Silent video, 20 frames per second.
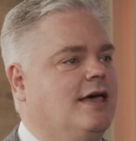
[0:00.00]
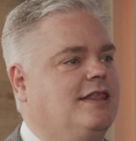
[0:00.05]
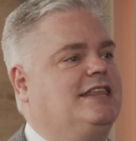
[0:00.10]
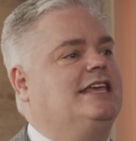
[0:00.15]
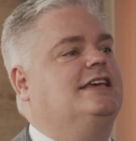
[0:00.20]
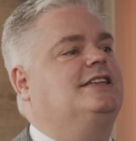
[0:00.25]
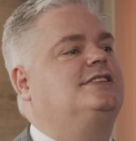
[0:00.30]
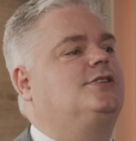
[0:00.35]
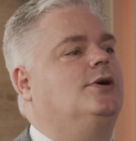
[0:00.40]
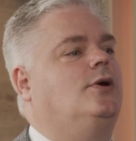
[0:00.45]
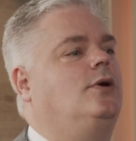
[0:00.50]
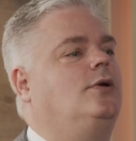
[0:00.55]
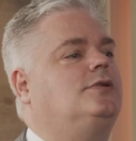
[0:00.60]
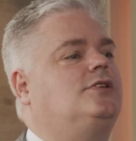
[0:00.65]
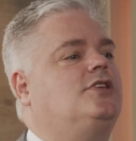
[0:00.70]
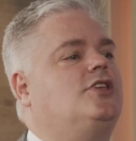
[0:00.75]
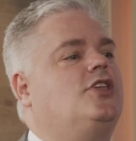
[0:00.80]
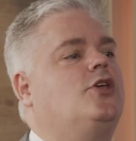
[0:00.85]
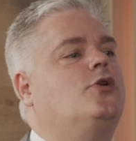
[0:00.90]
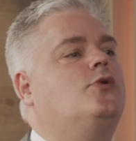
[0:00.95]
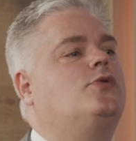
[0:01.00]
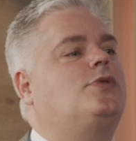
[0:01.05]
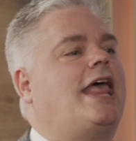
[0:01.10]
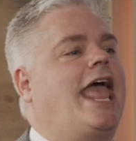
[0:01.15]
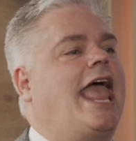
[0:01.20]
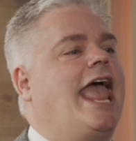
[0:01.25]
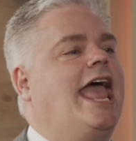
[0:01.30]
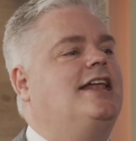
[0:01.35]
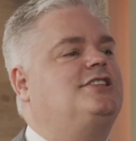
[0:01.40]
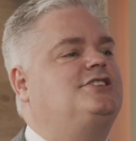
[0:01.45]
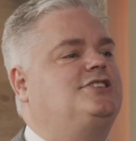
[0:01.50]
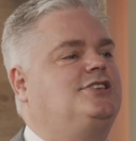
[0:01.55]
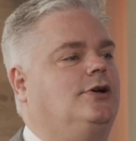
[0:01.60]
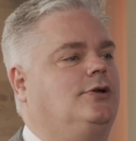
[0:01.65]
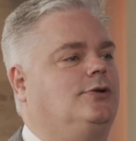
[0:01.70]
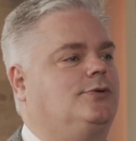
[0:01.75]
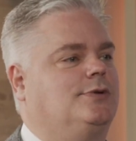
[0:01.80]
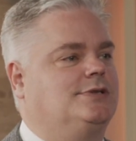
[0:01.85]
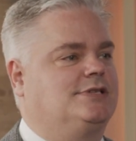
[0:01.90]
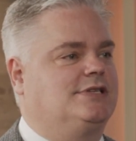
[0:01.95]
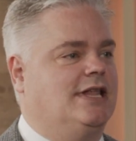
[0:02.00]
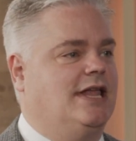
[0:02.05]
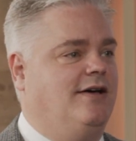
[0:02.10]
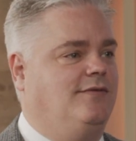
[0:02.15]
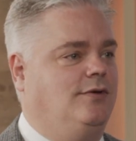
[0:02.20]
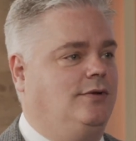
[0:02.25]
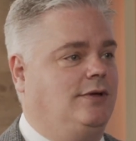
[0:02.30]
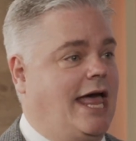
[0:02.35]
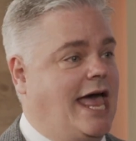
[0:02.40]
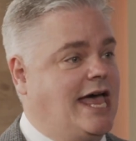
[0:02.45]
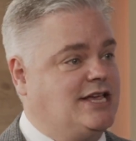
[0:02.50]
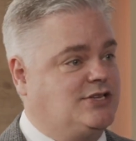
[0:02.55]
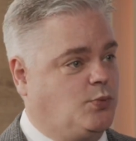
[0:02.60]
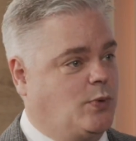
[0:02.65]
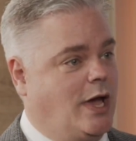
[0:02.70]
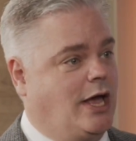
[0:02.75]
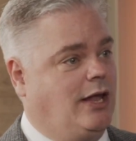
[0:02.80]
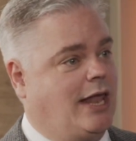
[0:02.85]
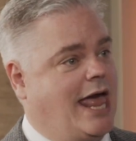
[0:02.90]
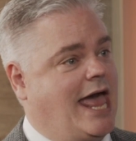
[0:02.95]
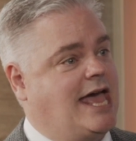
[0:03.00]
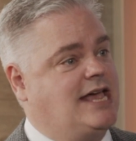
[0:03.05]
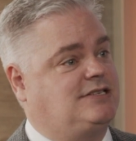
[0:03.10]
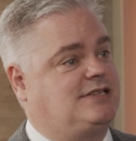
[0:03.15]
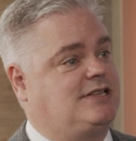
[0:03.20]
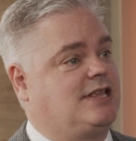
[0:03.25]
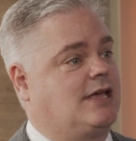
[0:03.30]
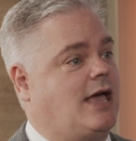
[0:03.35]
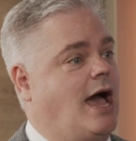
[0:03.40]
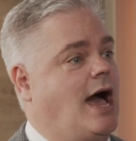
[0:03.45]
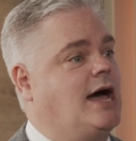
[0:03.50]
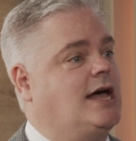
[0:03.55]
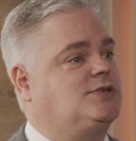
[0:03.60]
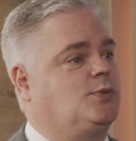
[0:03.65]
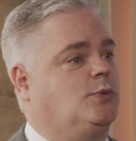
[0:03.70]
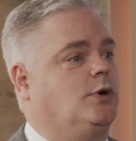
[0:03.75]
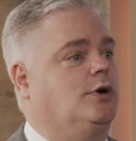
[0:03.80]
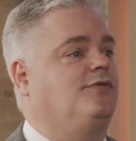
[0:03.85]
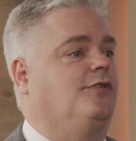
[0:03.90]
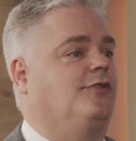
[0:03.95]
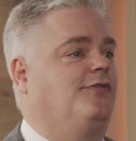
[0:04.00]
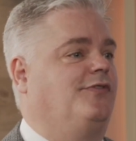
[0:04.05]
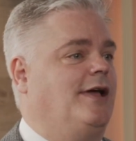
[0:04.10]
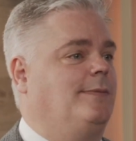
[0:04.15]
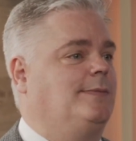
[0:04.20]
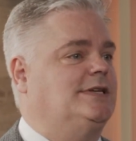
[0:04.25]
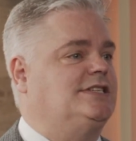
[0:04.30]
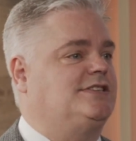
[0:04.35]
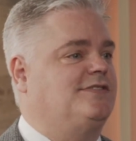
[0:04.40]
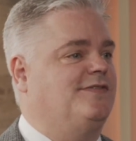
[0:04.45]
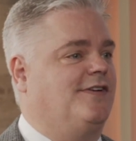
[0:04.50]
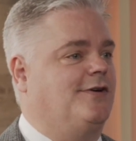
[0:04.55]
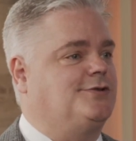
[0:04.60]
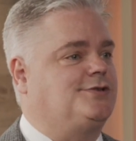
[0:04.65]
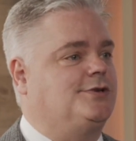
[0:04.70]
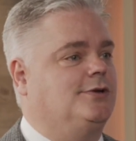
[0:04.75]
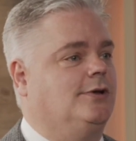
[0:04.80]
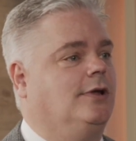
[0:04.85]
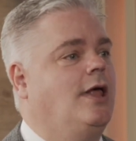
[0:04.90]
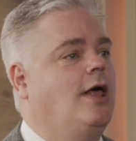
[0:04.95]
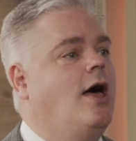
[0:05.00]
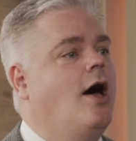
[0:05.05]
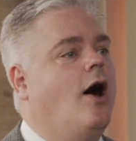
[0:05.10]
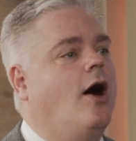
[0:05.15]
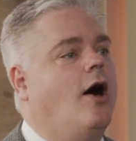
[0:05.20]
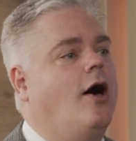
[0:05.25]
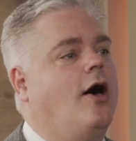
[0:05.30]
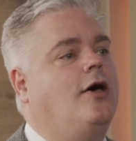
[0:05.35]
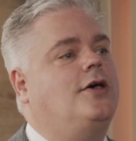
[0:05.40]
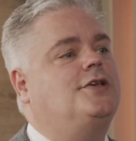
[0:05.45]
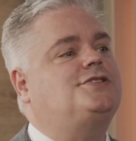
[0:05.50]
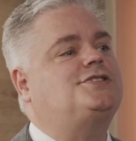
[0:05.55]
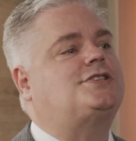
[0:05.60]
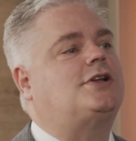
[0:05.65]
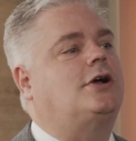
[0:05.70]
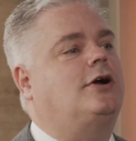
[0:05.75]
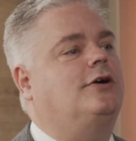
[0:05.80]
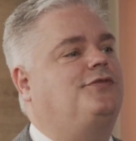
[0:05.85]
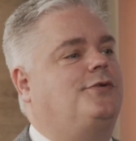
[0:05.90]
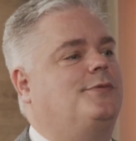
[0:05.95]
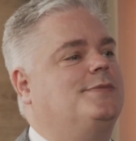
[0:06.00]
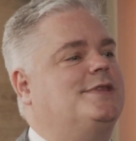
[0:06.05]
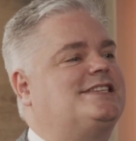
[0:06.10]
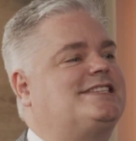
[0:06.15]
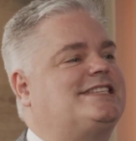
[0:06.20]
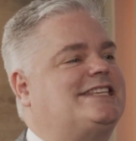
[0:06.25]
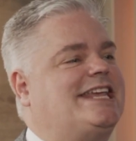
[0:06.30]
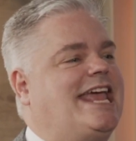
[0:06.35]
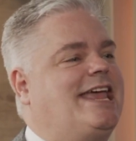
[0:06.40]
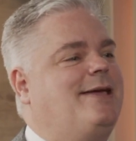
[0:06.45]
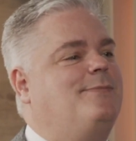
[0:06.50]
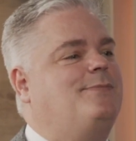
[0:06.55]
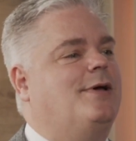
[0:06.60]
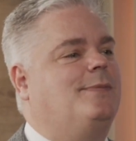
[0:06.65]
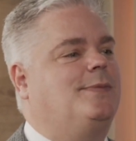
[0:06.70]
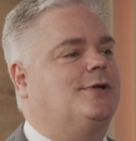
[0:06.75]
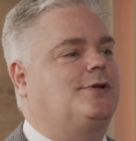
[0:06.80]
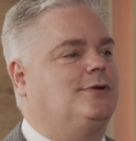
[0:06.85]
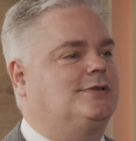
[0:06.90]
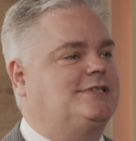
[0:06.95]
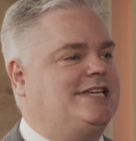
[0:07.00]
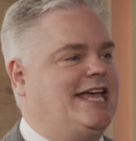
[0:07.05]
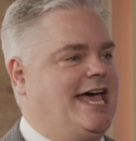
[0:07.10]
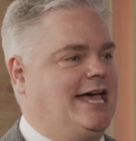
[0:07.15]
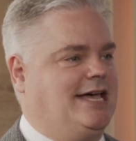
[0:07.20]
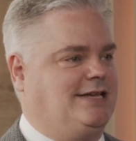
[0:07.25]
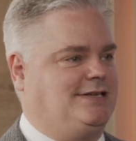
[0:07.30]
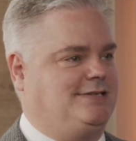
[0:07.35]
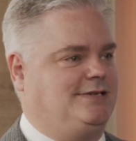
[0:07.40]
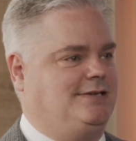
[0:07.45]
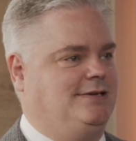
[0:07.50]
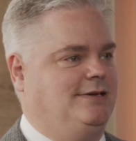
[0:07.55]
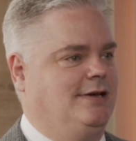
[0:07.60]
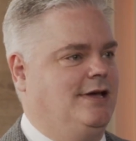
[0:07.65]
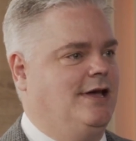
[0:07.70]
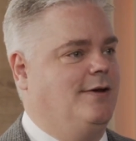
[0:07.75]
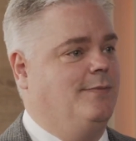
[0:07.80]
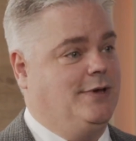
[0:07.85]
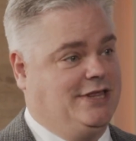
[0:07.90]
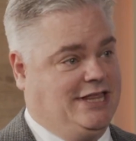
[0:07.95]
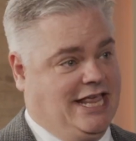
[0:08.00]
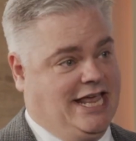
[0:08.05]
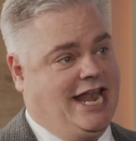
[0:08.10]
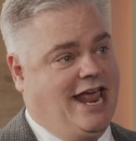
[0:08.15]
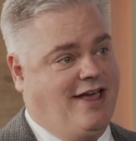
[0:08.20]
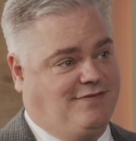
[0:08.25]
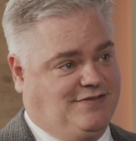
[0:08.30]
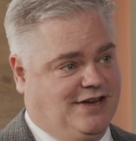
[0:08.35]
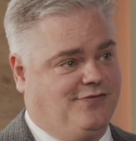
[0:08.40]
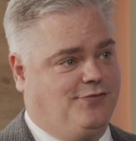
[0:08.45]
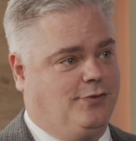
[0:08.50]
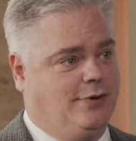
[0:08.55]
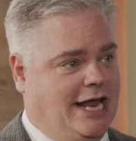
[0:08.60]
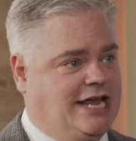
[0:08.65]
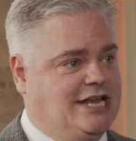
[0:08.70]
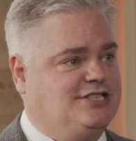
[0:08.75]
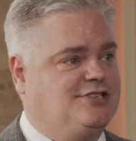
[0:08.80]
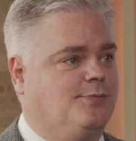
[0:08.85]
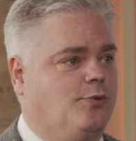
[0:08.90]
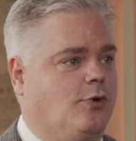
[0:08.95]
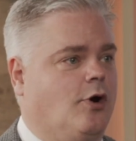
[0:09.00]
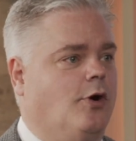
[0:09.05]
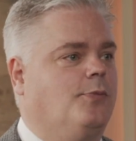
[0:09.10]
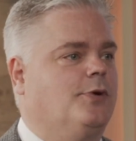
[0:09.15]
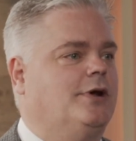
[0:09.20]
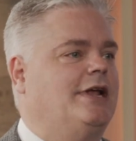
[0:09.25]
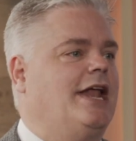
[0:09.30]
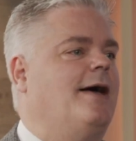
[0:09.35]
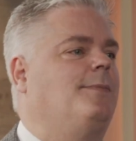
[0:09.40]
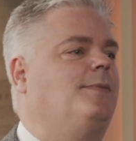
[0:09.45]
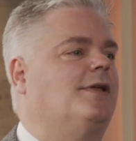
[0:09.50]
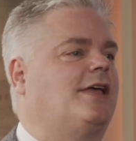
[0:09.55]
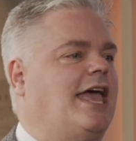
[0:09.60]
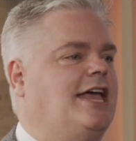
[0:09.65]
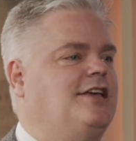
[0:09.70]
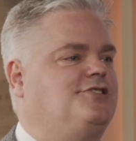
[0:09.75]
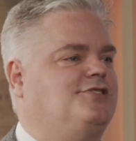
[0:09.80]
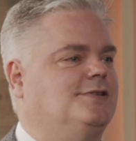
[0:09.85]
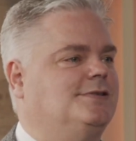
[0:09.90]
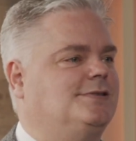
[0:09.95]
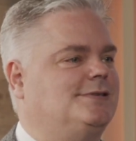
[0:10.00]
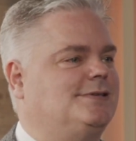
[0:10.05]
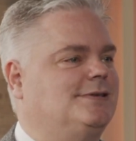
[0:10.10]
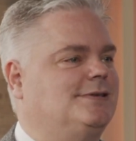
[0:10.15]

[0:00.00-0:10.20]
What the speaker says: The adult, youth, and children's level, as well as the God's Word for Families devotional, all start from the same biblical text, but then have different age-appropriate applications.